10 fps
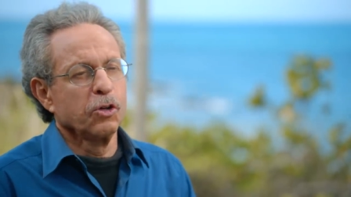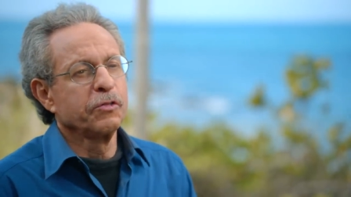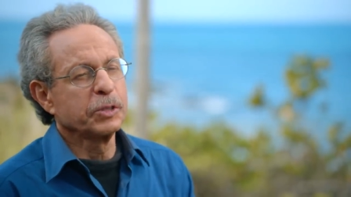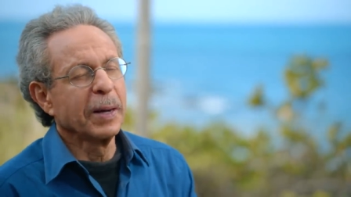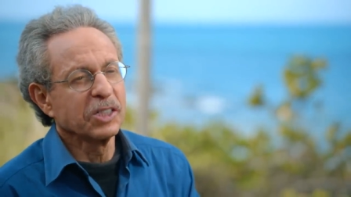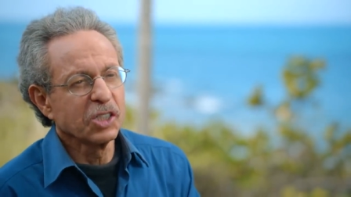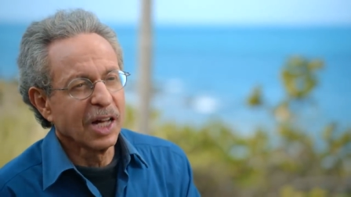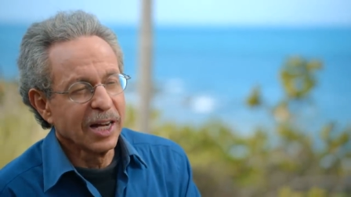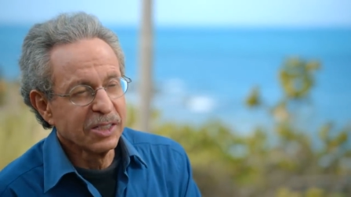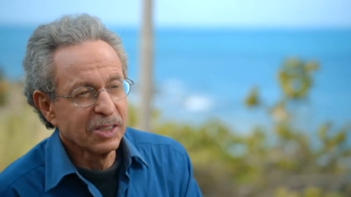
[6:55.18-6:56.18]
You've
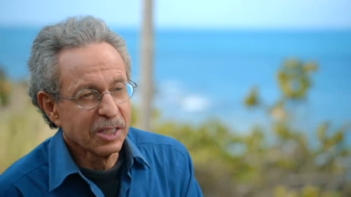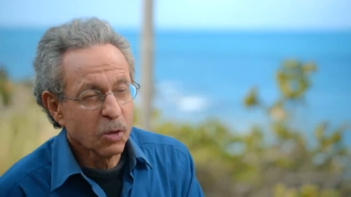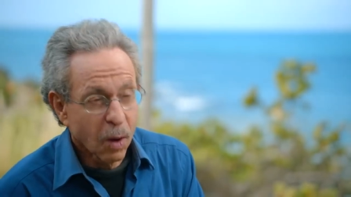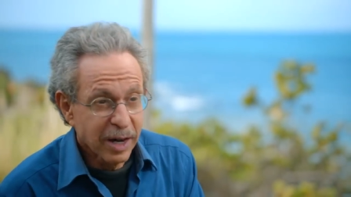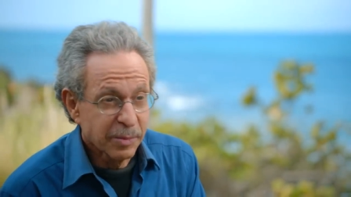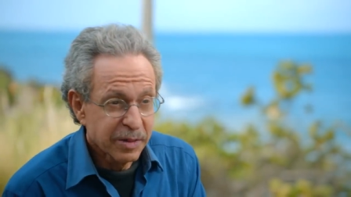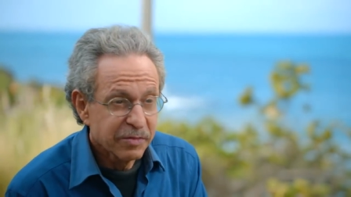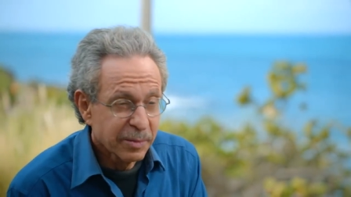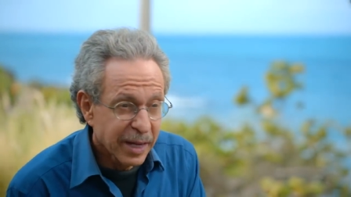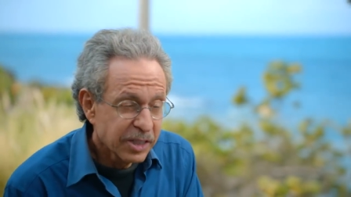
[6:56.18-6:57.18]
specialized in quantum
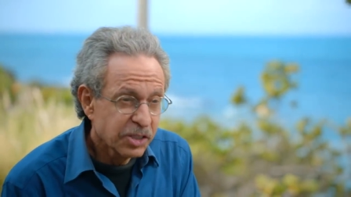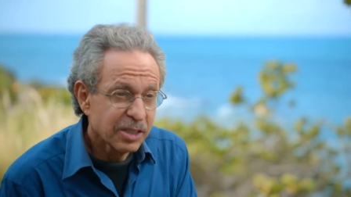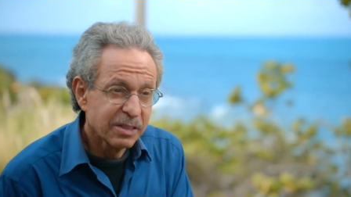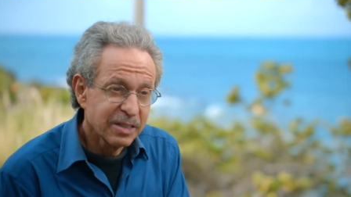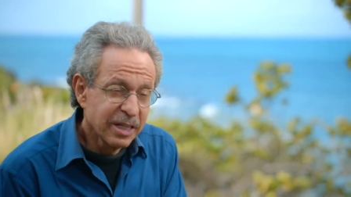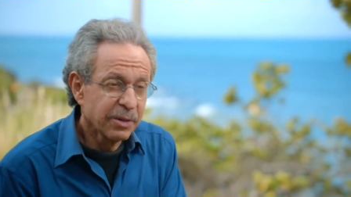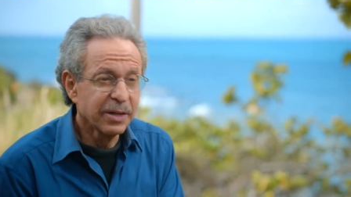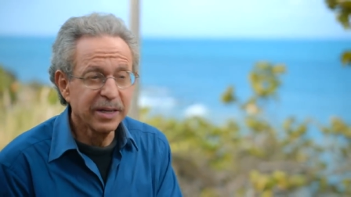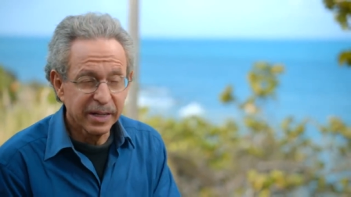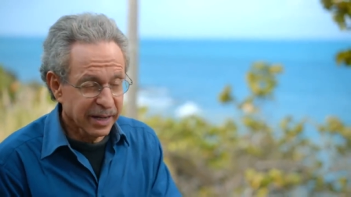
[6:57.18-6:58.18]
information
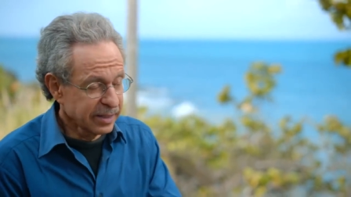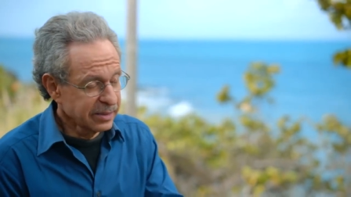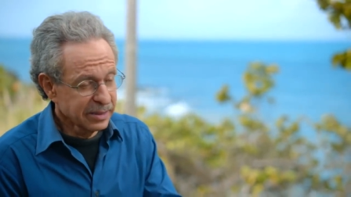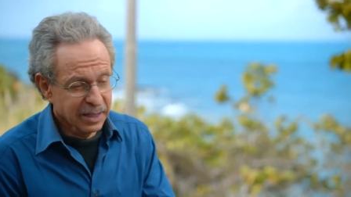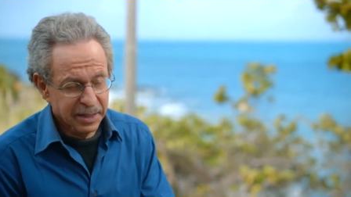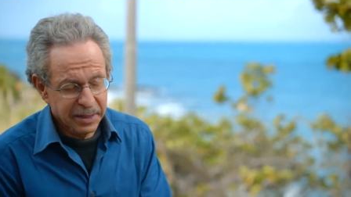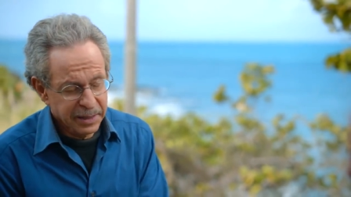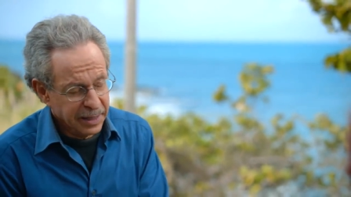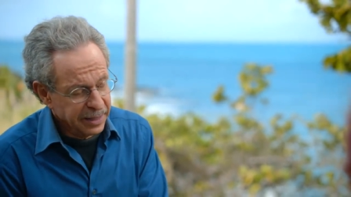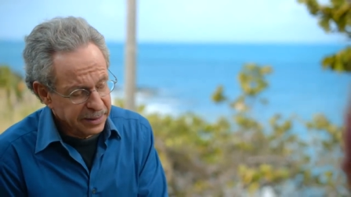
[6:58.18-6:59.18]
theory and, uh,
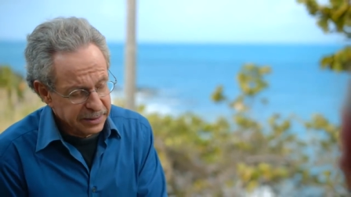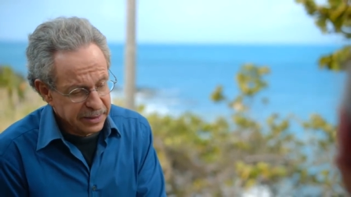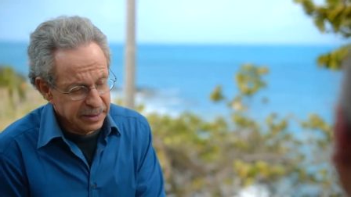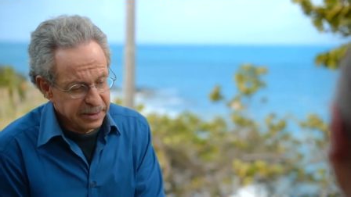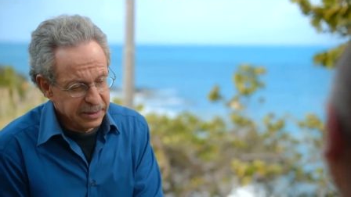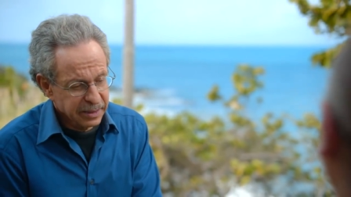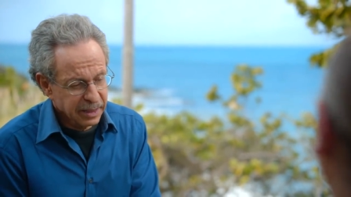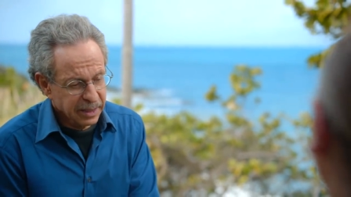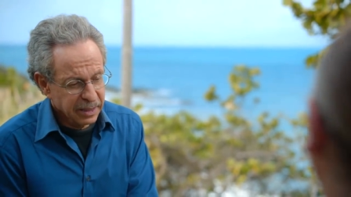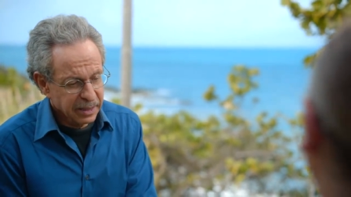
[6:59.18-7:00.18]
and in
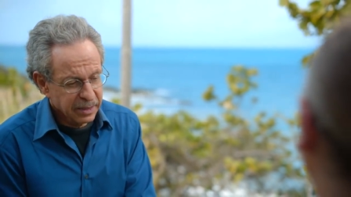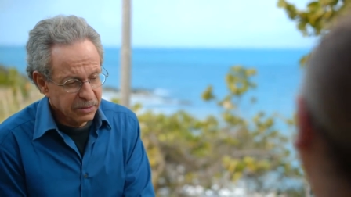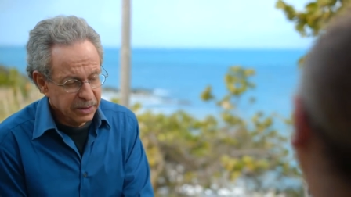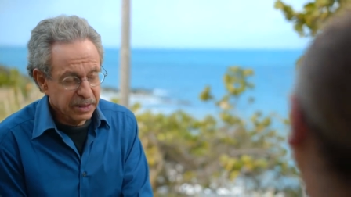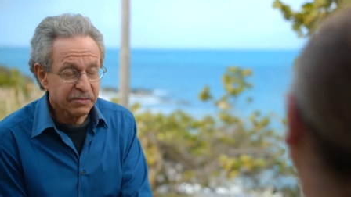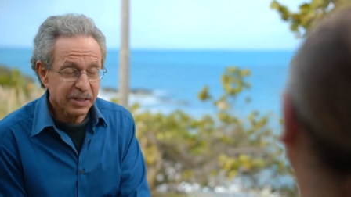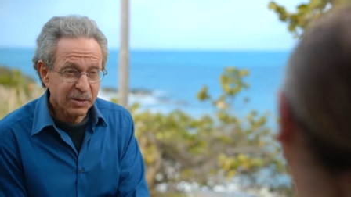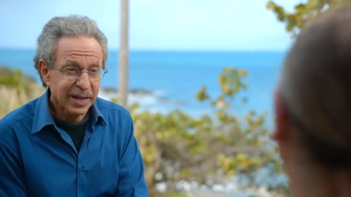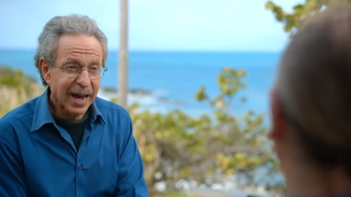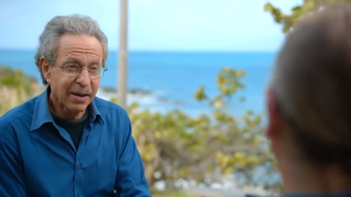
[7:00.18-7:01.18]
uh, really
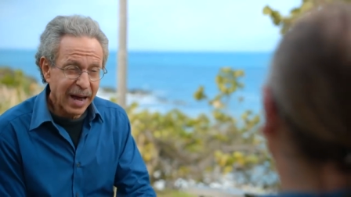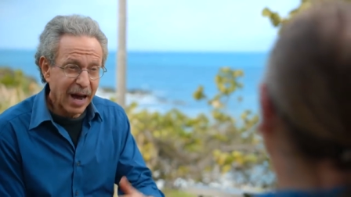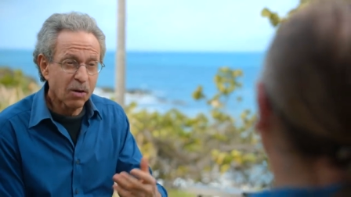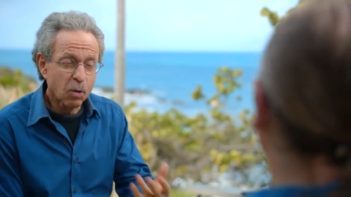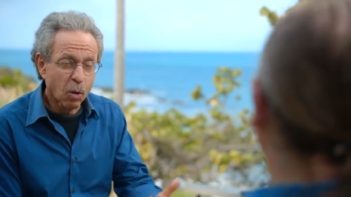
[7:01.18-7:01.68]
figuring out how